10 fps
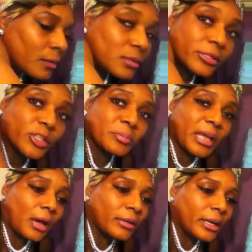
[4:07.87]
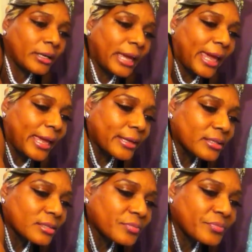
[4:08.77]
Excuse me, y'all. Yeah,
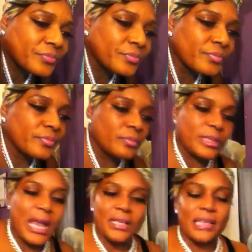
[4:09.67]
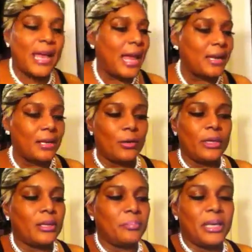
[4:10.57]
gas. Like I said, I know
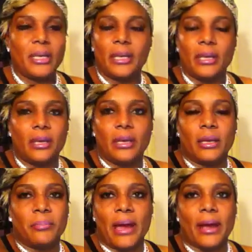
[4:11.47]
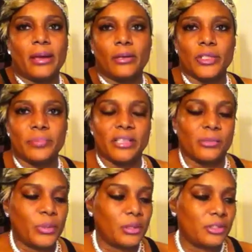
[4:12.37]
it could be anybody, you know,
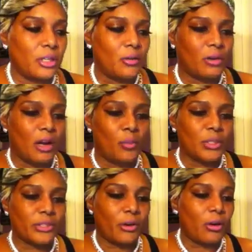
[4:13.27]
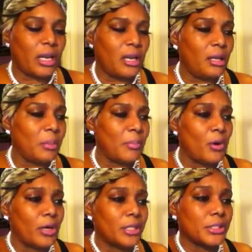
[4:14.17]
especially with the shit going on with Target and Neiman
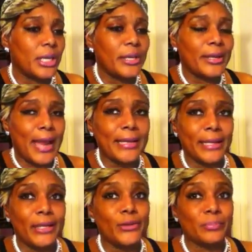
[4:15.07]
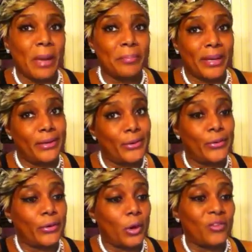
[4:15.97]
Marcus. And I did use my bank
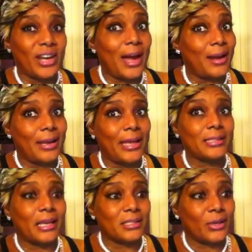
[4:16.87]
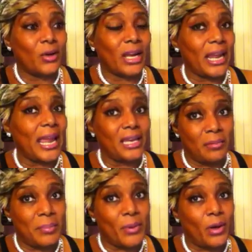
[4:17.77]
card over the holidays at Target and
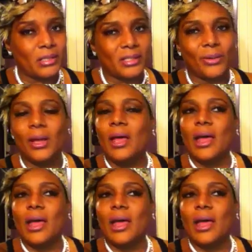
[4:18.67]
Neiman Marcus, so